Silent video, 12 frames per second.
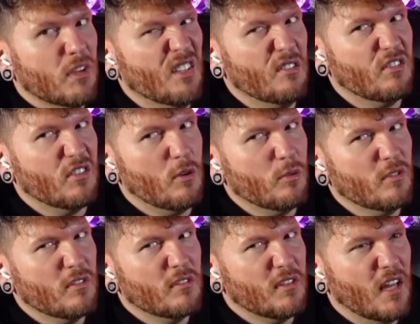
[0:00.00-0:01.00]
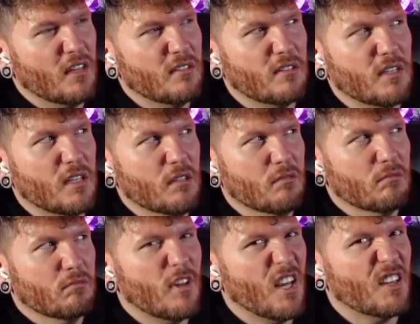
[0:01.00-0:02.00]
It snows in Tennessee.
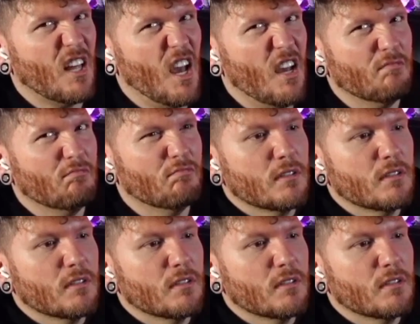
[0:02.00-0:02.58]
Like that?